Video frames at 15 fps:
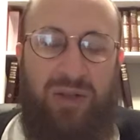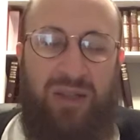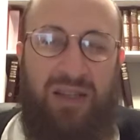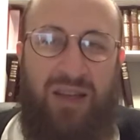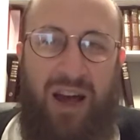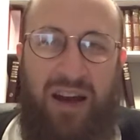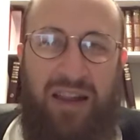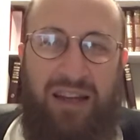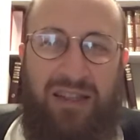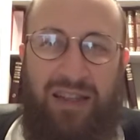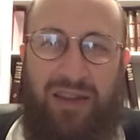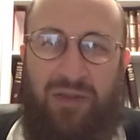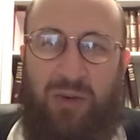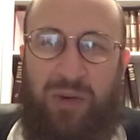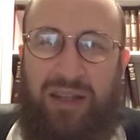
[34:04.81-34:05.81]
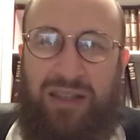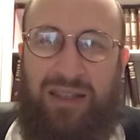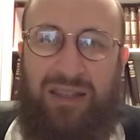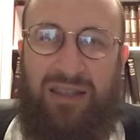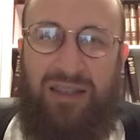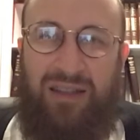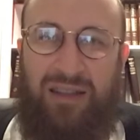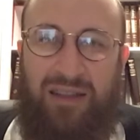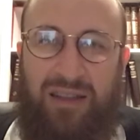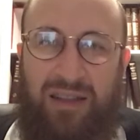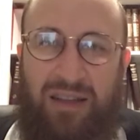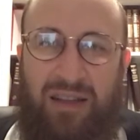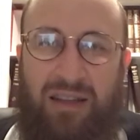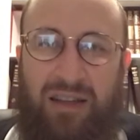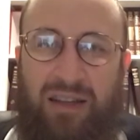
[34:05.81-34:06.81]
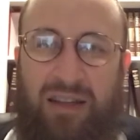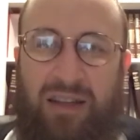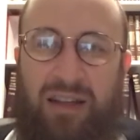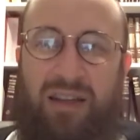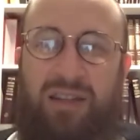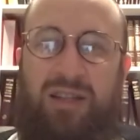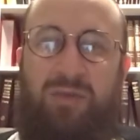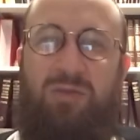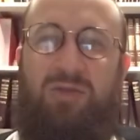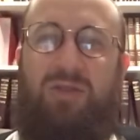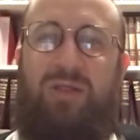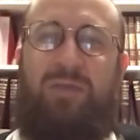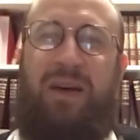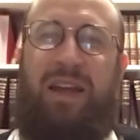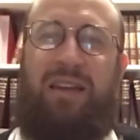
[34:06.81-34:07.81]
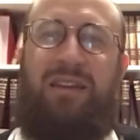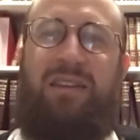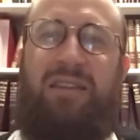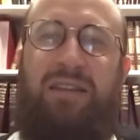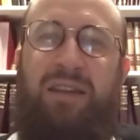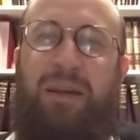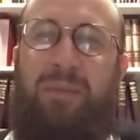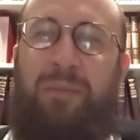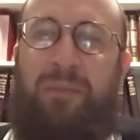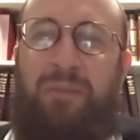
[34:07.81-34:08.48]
society that's living with this. And Hashem is responding to them.